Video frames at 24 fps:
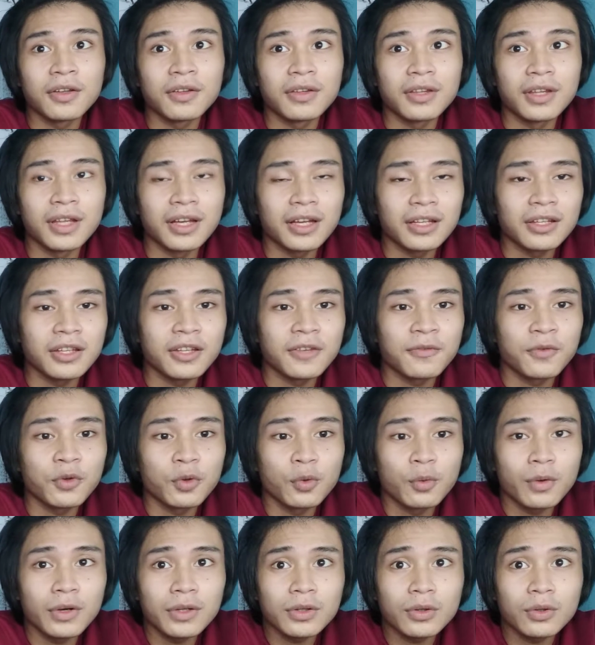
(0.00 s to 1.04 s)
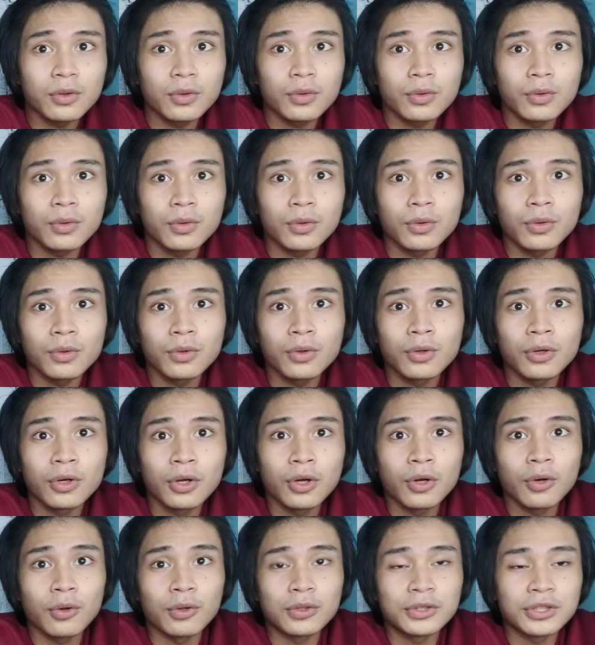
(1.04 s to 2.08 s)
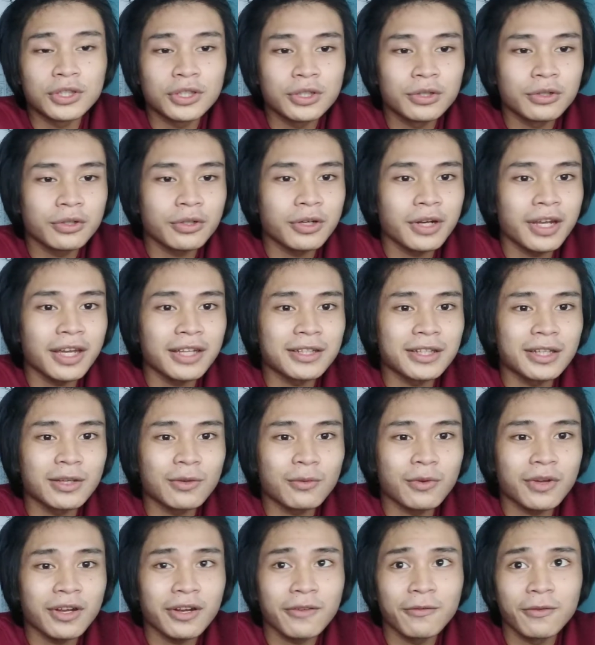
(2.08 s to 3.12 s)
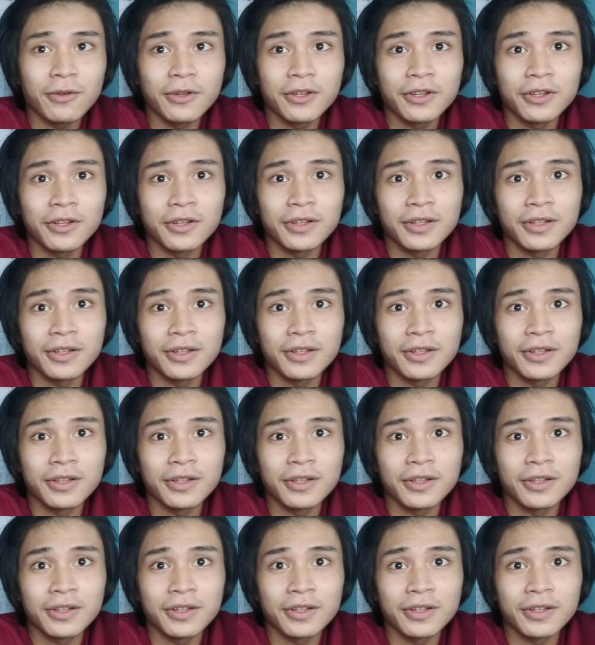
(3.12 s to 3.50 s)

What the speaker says: that if you want to consider creating wearable